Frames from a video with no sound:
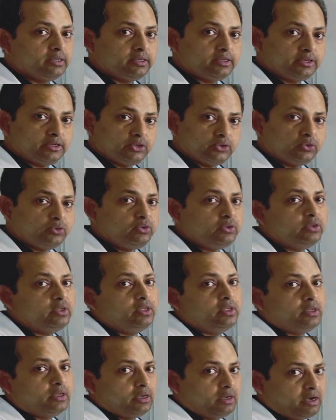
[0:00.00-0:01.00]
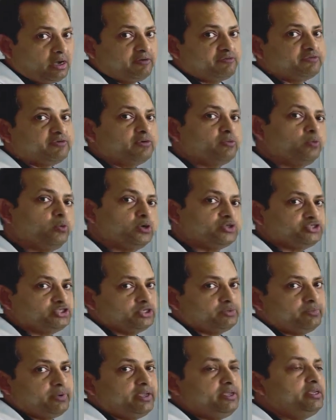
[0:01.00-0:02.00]
know after
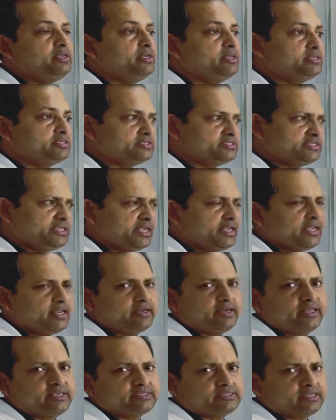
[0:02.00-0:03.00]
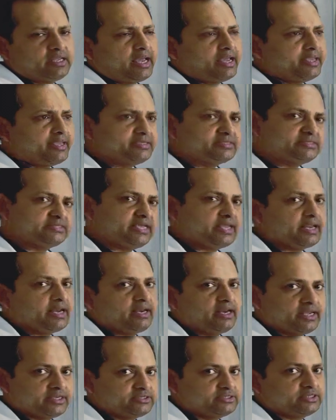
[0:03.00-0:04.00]
watching my second
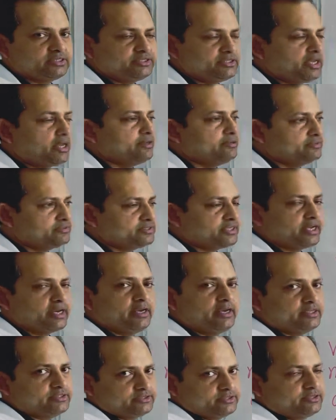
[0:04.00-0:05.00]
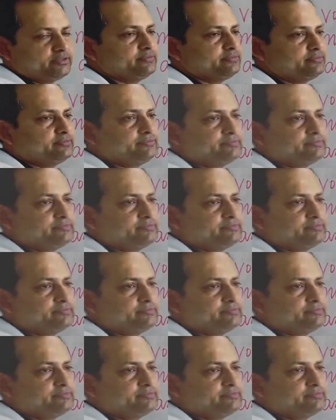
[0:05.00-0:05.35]
lecture. Yeah, second lecture. So